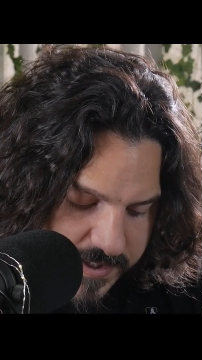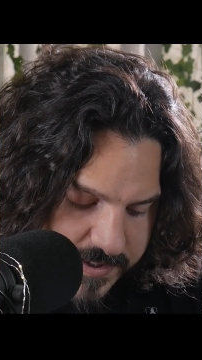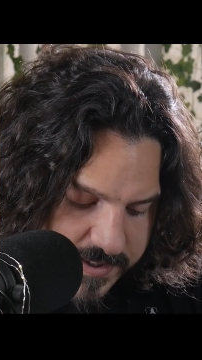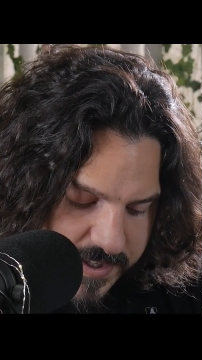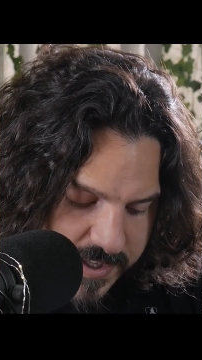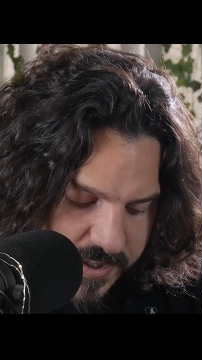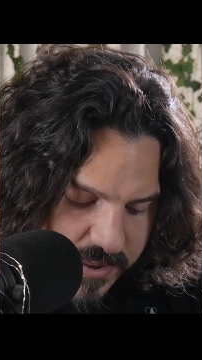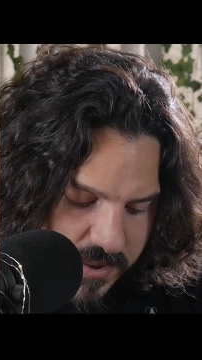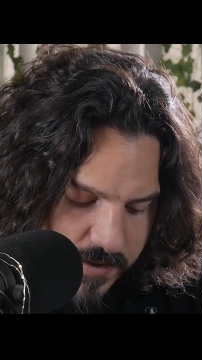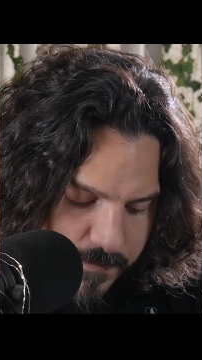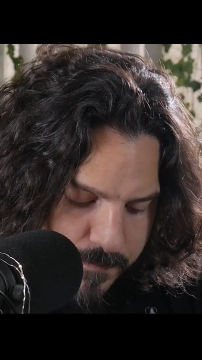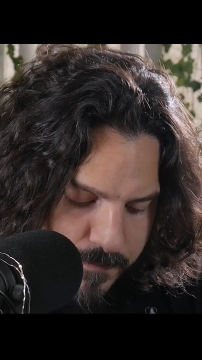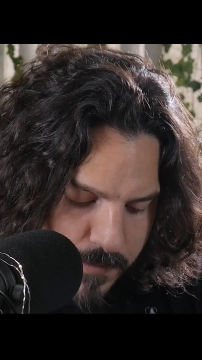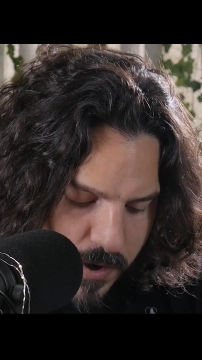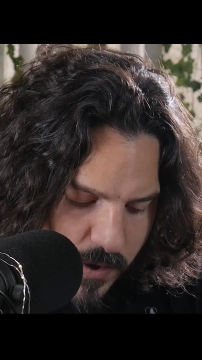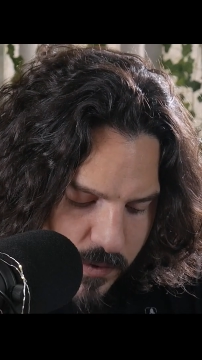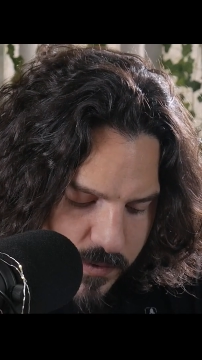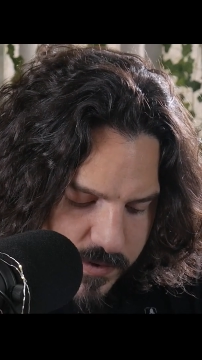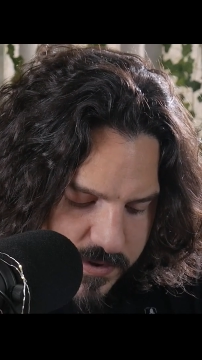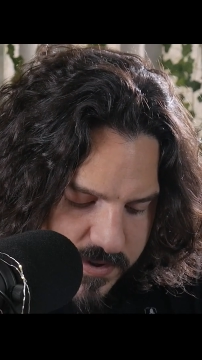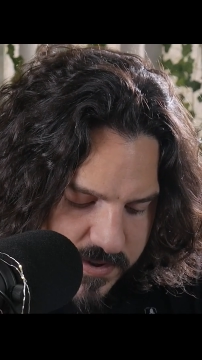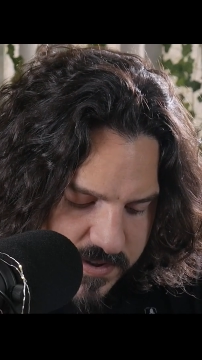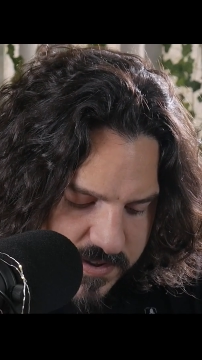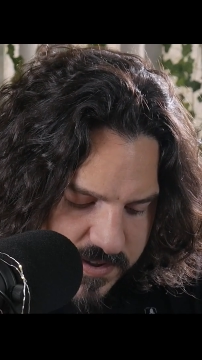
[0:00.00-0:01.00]
It's like the
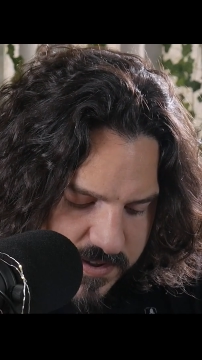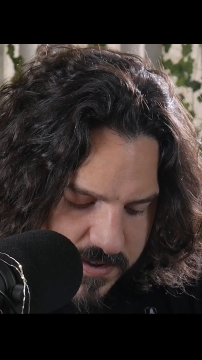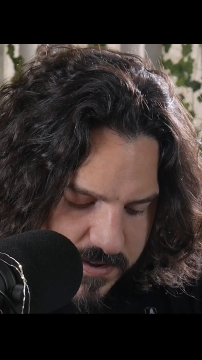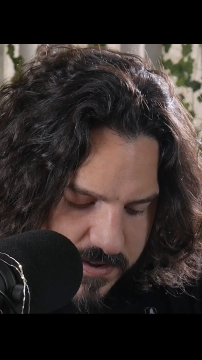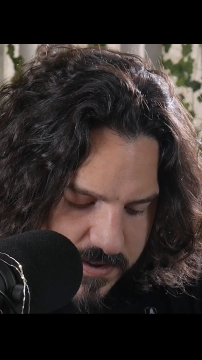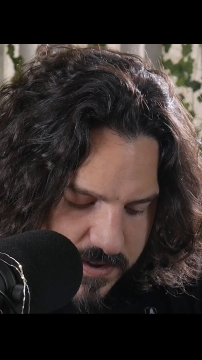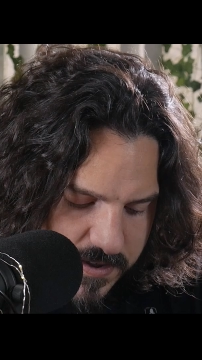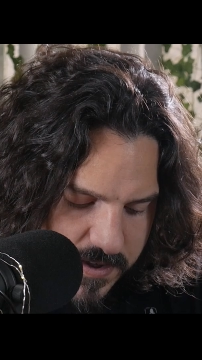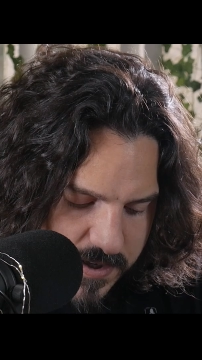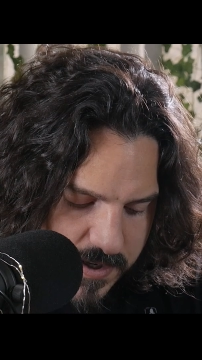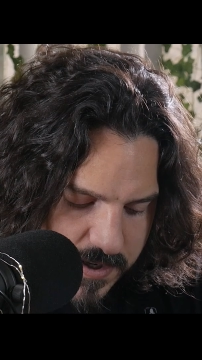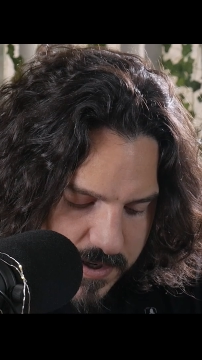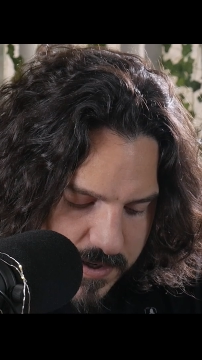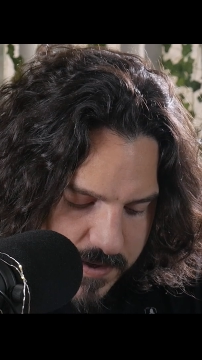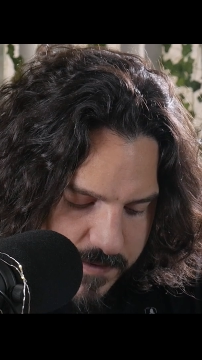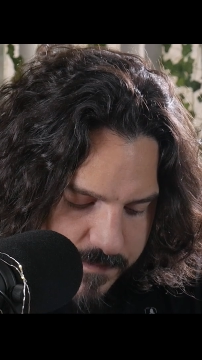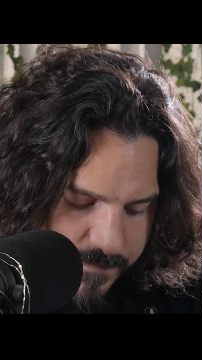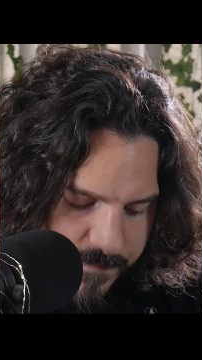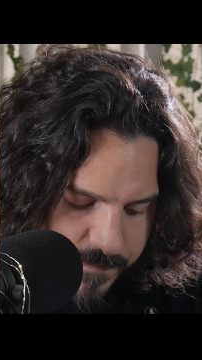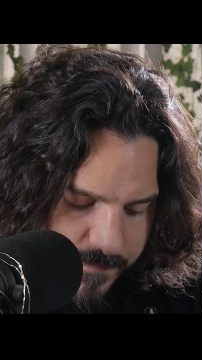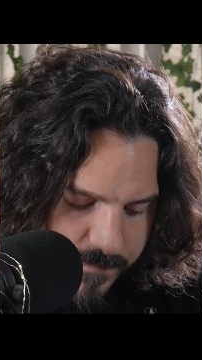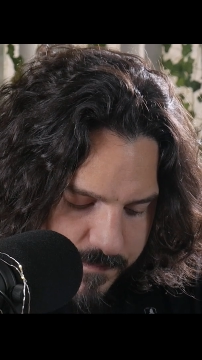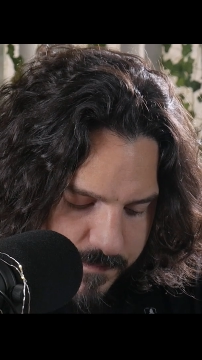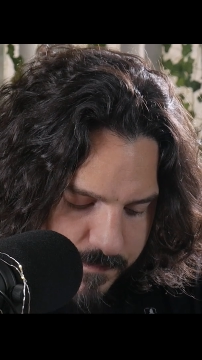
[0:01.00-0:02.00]
most
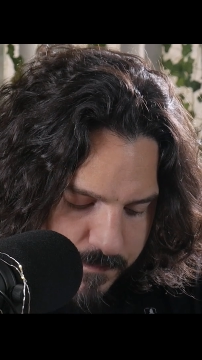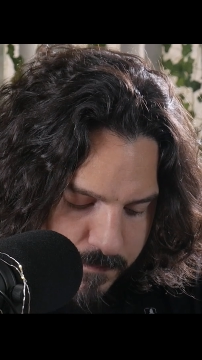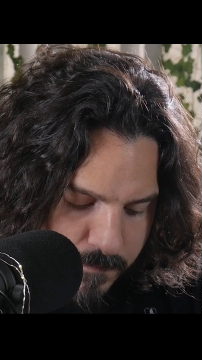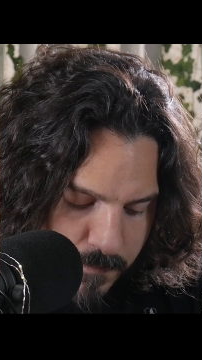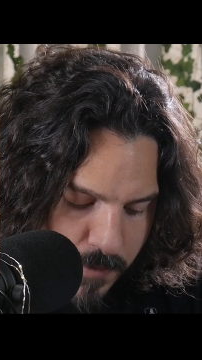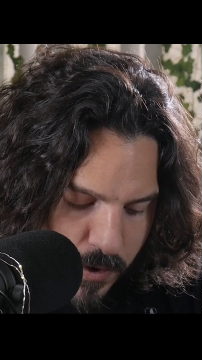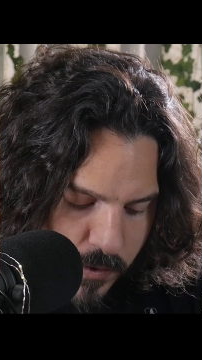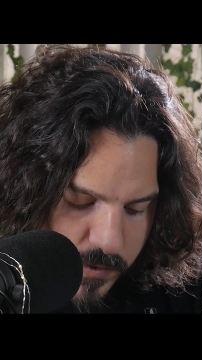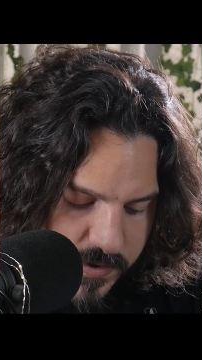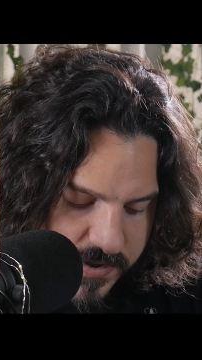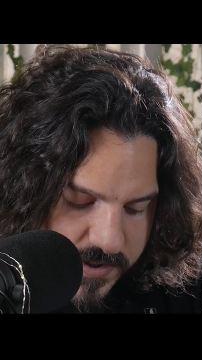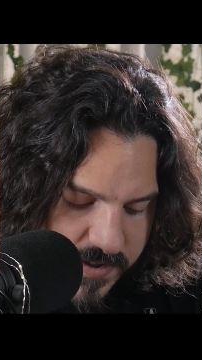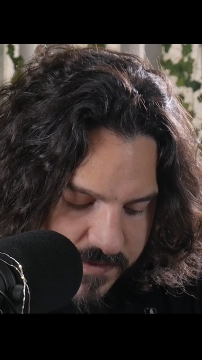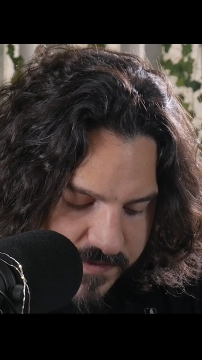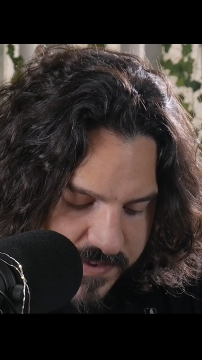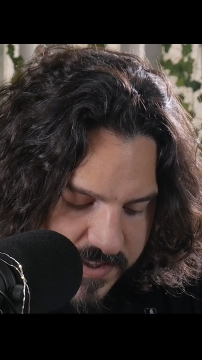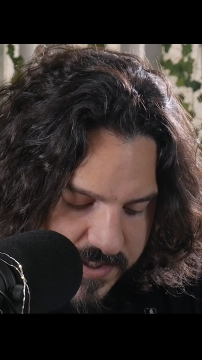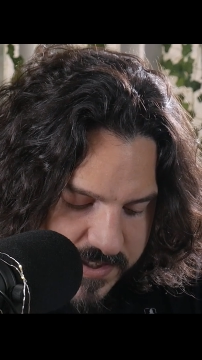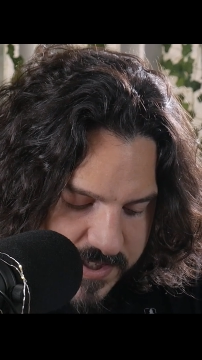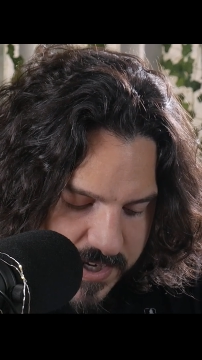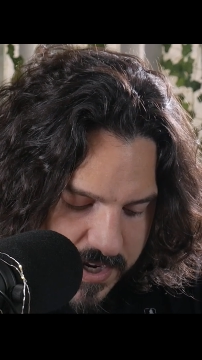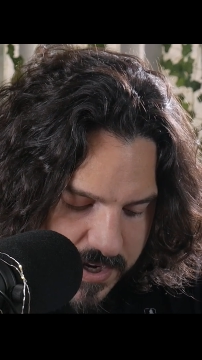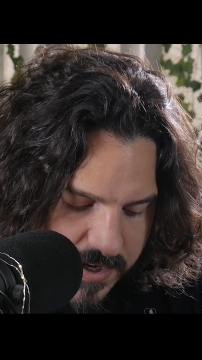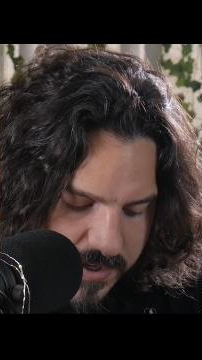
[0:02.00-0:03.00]
of
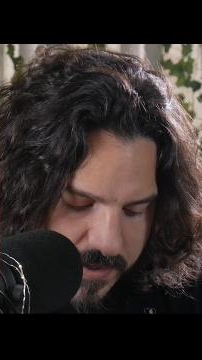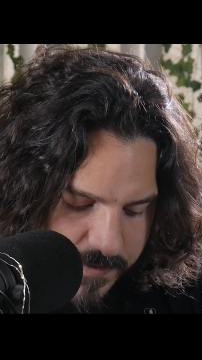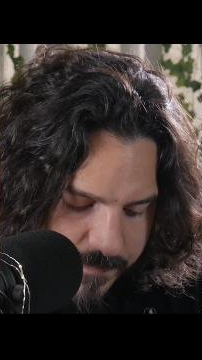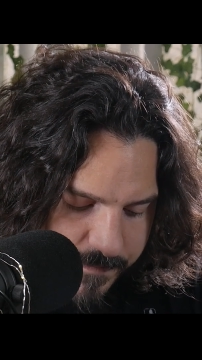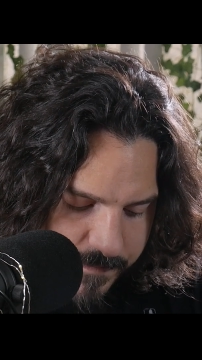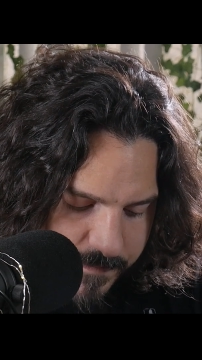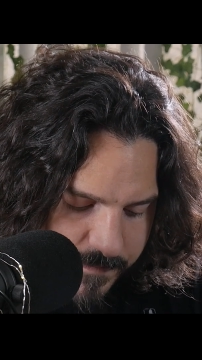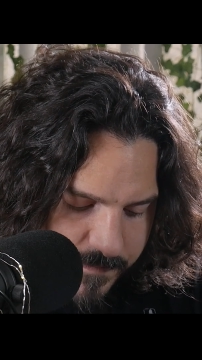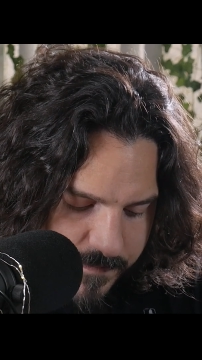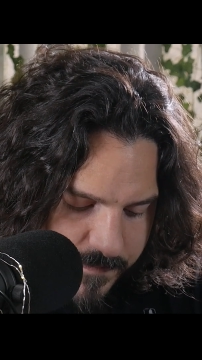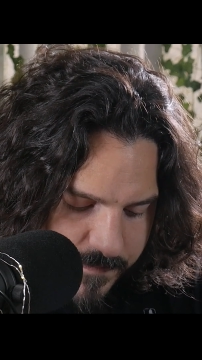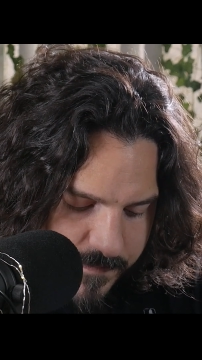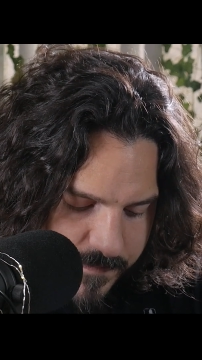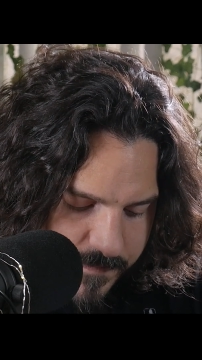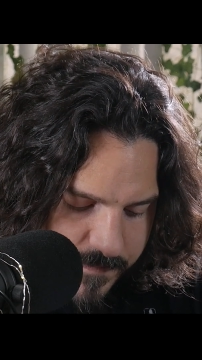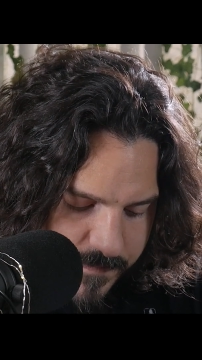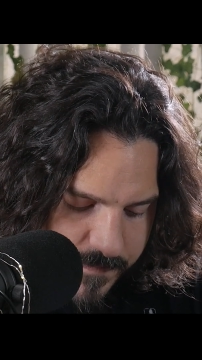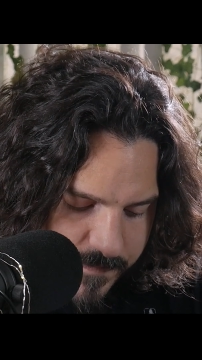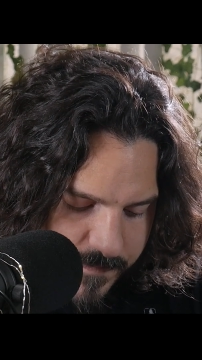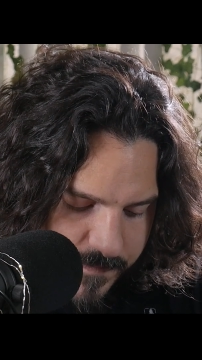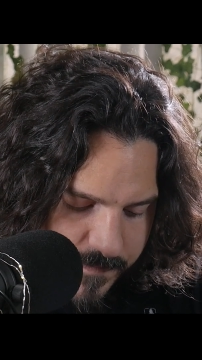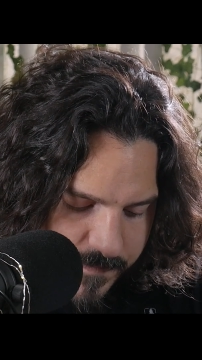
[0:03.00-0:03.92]
the time. Mm-hmm.